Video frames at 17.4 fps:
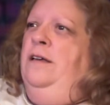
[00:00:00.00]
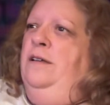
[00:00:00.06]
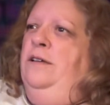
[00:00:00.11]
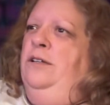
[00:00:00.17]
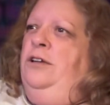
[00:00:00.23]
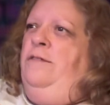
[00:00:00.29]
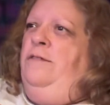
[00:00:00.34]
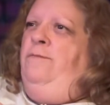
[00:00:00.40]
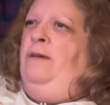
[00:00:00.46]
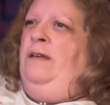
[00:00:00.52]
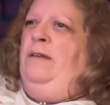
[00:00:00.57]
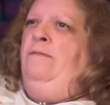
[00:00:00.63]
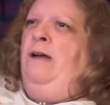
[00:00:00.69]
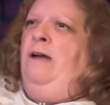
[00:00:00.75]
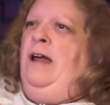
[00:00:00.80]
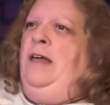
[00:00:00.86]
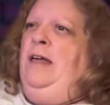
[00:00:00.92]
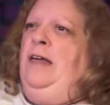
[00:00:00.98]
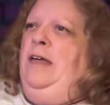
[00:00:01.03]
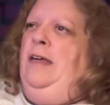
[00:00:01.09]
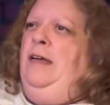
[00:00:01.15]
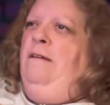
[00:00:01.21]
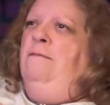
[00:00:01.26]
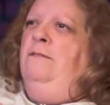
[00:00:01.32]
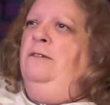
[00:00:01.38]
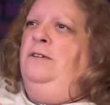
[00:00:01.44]
shift bid
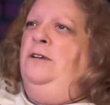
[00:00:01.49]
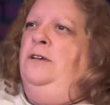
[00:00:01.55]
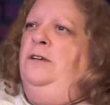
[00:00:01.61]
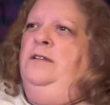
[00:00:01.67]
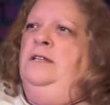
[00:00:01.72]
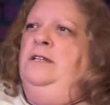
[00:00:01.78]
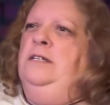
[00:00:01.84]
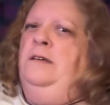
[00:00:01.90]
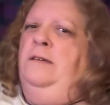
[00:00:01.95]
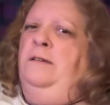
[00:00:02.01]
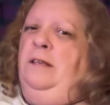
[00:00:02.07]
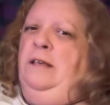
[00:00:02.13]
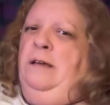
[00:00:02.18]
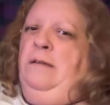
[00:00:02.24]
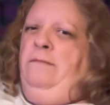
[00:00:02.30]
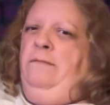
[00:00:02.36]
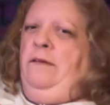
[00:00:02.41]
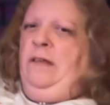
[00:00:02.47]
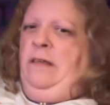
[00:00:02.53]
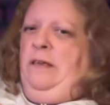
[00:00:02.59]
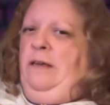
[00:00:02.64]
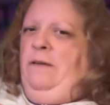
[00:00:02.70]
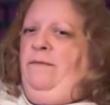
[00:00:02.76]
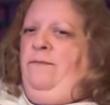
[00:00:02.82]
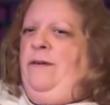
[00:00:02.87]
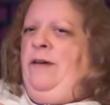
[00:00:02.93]
ranking, which that's the only thing it
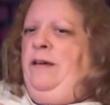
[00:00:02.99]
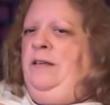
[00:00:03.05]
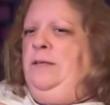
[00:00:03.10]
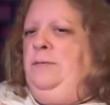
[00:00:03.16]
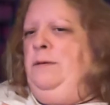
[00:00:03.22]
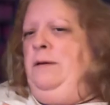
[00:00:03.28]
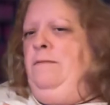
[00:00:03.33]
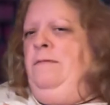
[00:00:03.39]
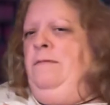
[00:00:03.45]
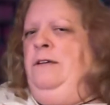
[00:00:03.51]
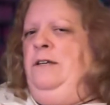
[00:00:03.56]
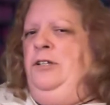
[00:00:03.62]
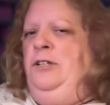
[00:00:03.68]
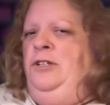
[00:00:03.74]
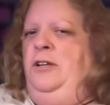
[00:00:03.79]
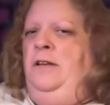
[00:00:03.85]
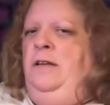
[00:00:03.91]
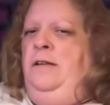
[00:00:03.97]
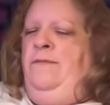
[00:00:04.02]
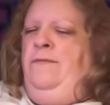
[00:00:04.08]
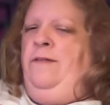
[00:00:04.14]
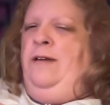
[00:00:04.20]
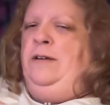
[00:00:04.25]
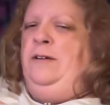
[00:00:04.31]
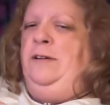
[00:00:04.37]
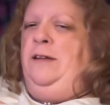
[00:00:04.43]
really affects, but it really shouldn't
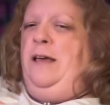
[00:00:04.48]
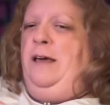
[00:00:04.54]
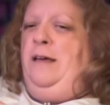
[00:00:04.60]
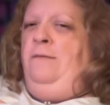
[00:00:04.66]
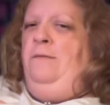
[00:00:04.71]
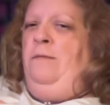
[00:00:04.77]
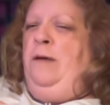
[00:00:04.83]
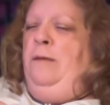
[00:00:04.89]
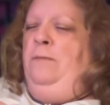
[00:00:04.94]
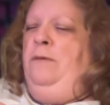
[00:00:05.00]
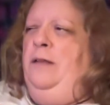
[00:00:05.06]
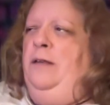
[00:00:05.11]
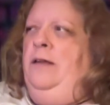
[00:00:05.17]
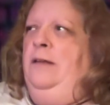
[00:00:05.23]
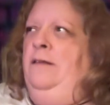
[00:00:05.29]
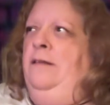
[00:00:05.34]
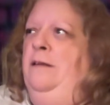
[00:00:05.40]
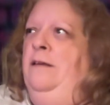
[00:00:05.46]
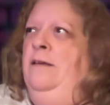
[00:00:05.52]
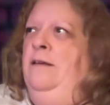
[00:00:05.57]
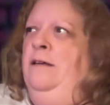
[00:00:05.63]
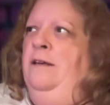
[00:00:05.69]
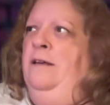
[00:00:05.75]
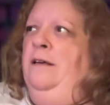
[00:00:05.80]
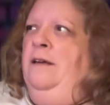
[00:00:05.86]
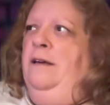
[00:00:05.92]
affect that, in my opinion.
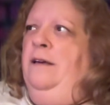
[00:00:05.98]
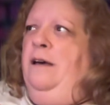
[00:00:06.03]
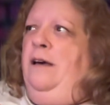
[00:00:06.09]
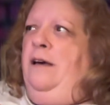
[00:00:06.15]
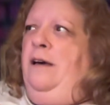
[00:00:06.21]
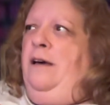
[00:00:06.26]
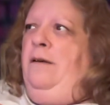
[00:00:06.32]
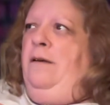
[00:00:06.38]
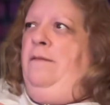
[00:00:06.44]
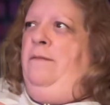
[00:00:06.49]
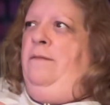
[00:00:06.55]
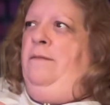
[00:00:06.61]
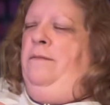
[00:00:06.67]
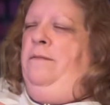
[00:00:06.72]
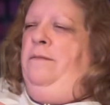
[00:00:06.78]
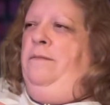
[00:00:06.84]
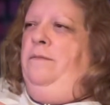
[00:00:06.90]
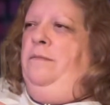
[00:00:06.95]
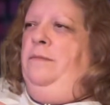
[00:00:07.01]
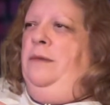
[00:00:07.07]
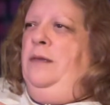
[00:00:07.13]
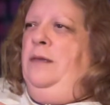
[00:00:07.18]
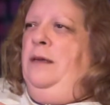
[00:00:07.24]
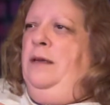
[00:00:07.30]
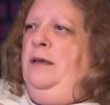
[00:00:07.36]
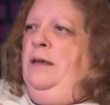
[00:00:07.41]
And
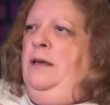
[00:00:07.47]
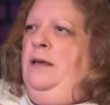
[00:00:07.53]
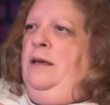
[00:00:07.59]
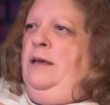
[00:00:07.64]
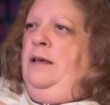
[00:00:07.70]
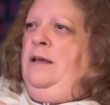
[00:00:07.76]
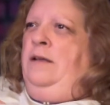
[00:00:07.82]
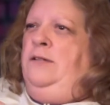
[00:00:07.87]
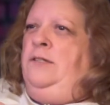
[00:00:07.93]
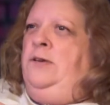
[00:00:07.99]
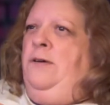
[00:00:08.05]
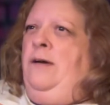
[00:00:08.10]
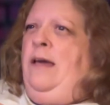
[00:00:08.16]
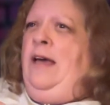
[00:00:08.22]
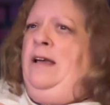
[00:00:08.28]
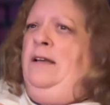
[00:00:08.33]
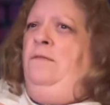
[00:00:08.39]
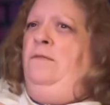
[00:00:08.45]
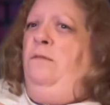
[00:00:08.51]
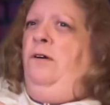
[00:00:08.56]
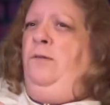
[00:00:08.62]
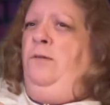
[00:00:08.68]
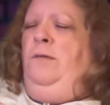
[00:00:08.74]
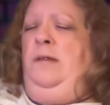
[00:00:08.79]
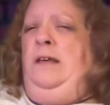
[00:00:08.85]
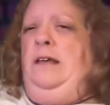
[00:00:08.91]
also, I had a
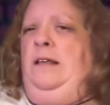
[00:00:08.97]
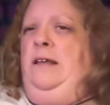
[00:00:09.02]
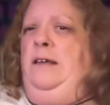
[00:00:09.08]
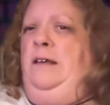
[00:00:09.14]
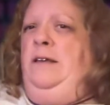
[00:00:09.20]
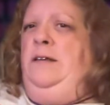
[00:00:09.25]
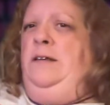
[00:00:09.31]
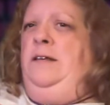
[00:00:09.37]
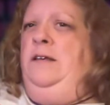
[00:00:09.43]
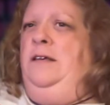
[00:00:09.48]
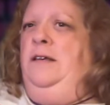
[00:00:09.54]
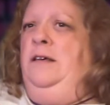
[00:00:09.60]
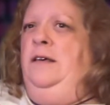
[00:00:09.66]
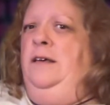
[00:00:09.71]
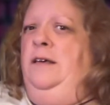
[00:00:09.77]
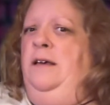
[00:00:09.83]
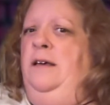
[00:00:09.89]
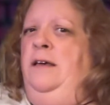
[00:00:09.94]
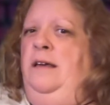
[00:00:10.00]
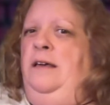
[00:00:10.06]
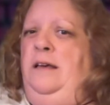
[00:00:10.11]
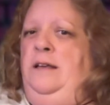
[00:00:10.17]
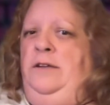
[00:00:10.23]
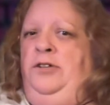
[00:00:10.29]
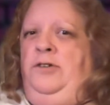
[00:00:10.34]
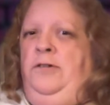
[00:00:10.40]
work-related
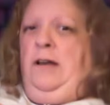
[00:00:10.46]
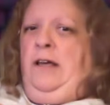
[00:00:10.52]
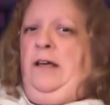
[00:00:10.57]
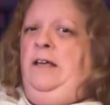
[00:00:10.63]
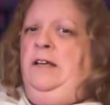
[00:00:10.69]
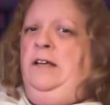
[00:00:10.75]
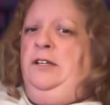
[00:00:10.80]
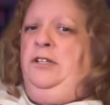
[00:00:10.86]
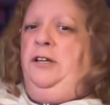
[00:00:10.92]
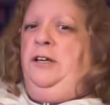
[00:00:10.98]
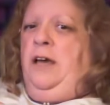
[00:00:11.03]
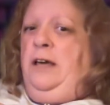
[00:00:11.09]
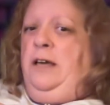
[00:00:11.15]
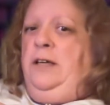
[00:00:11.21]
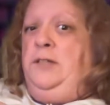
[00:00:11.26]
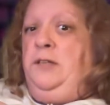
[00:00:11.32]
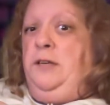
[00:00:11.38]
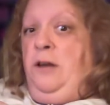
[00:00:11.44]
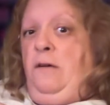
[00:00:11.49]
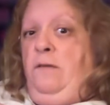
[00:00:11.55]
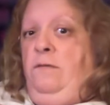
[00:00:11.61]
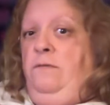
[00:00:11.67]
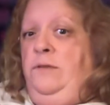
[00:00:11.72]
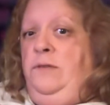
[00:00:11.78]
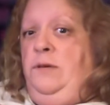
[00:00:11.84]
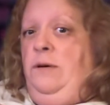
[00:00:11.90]
injury, as you guys
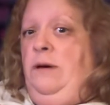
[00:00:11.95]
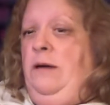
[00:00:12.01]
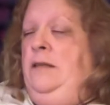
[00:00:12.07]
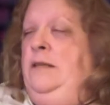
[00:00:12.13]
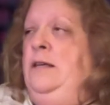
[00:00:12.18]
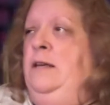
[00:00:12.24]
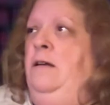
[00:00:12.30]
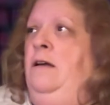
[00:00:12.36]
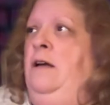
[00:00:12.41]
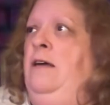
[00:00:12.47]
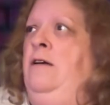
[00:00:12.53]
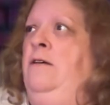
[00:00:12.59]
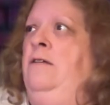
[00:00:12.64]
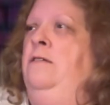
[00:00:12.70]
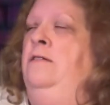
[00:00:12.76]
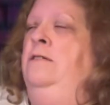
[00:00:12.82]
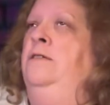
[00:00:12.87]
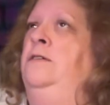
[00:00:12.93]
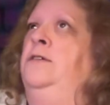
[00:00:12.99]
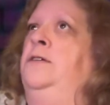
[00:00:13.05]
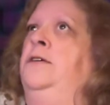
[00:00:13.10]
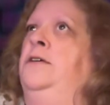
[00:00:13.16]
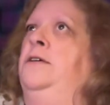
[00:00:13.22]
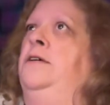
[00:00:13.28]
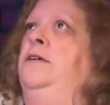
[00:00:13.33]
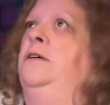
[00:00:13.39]
know, so I couldn't